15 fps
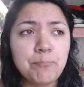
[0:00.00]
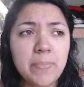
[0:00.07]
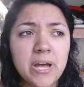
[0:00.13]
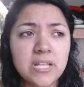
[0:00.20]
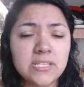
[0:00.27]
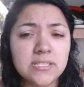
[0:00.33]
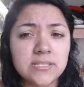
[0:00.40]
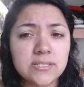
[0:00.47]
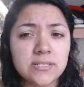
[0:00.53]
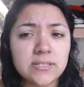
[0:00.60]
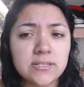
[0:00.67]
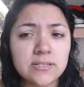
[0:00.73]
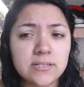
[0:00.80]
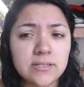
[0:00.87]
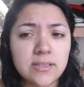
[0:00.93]
But
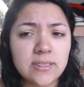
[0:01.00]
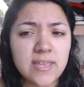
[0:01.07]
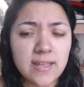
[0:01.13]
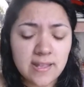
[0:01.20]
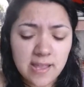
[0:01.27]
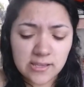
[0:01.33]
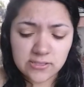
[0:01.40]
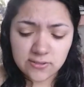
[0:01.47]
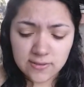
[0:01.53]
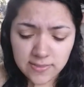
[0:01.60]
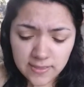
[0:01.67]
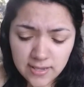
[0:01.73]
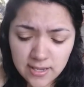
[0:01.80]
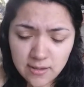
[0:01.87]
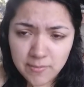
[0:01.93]
then I started
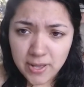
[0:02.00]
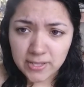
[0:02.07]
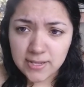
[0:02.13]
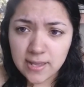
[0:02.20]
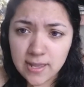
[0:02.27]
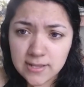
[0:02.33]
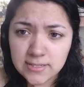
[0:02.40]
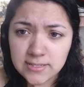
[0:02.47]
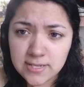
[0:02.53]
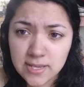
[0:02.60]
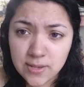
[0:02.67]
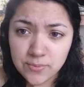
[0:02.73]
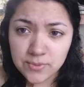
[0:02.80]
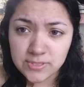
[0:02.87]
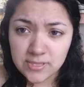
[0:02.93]
thinking about it, and
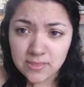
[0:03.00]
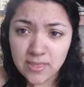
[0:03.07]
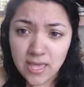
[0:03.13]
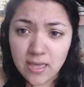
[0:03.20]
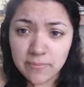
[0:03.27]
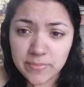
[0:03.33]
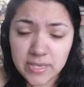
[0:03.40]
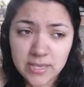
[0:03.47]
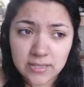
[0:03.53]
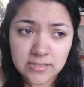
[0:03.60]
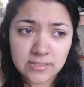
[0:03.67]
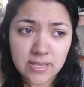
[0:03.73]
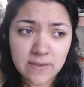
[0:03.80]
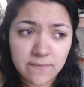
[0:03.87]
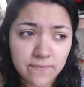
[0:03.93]
it wasn't that,
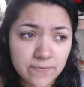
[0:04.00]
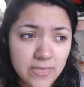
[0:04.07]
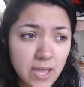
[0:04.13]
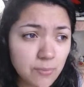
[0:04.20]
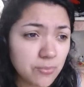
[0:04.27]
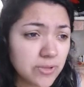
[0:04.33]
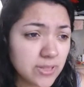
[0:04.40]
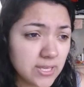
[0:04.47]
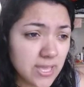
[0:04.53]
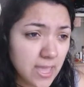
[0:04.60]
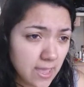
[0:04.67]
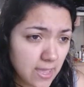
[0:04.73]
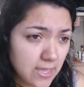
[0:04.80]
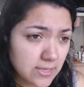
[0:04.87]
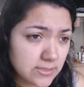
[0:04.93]
because if that were the
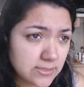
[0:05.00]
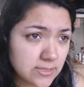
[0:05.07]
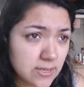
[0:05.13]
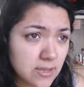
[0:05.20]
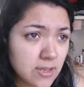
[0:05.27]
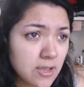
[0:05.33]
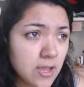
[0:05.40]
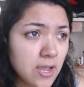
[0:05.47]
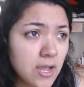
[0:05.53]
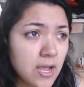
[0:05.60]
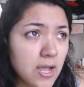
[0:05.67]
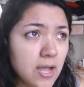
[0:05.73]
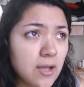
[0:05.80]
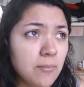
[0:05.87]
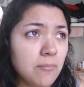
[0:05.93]
case,
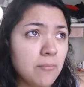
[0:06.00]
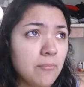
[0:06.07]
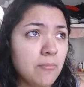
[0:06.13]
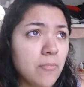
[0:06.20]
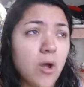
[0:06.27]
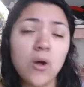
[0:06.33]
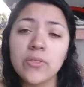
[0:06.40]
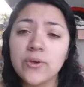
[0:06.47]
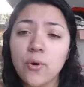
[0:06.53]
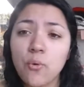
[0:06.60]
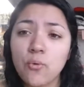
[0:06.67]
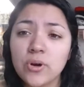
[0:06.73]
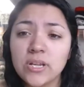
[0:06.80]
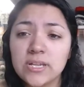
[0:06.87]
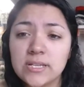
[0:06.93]
all the
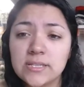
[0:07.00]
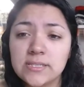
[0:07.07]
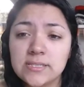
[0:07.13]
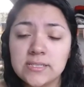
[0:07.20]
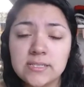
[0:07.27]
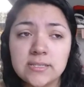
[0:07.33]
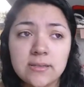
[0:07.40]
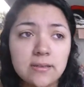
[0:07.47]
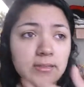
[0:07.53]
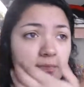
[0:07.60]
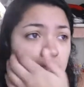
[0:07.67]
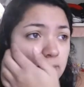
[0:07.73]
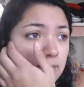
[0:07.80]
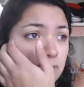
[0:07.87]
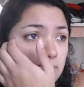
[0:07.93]
orchids,
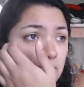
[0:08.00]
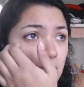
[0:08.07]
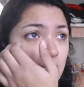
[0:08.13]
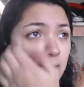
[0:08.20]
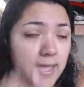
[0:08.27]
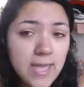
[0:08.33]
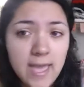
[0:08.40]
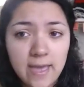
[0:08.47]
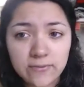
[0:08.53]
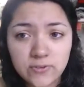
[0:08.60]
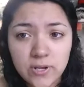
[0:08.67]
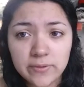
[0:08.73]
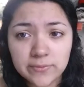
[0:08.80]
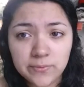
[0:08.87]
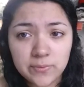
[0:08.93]
I have
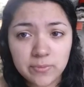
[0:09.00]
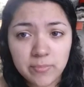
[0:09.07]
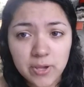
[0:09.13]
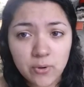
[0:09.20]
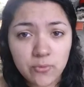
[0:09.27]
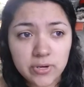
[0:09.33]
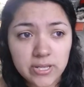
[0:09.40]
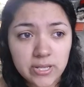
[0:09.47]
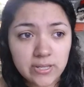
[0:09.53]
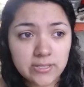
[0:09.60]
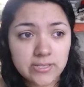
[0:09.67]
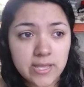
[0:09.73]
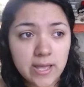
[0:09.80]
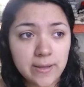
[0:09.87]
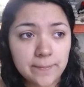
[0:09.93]
traveled with my
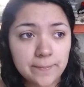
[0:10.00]
orchids